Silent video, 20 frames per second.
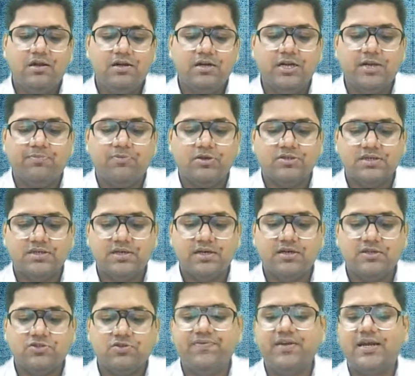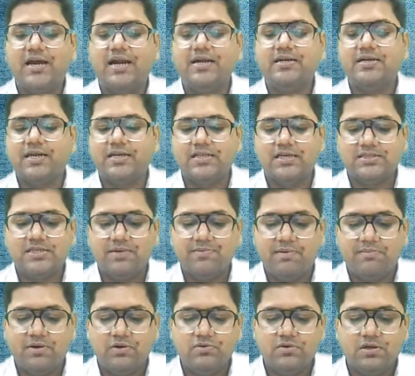deposited. So we can't take the same
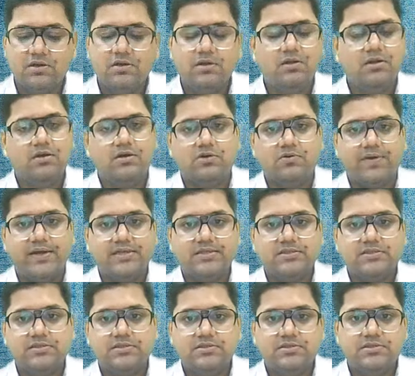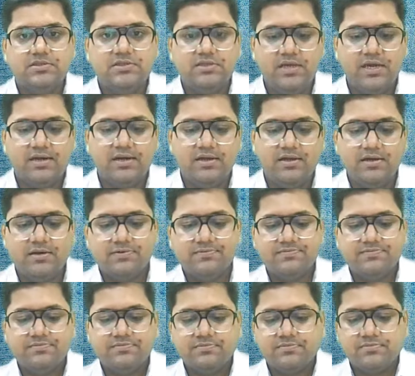amount twice. Ye clear?
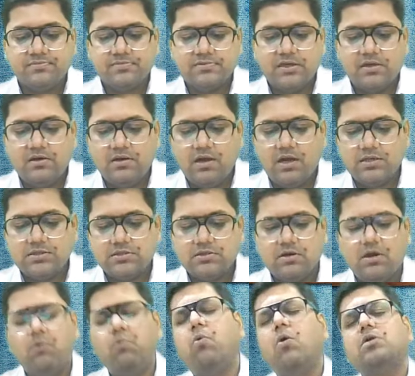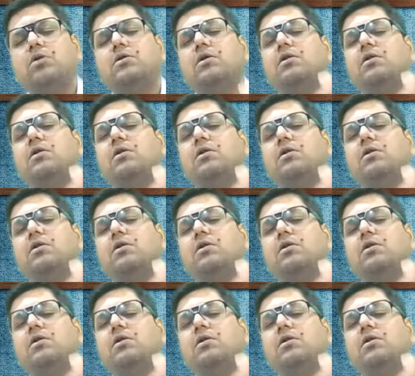Last, oh, what a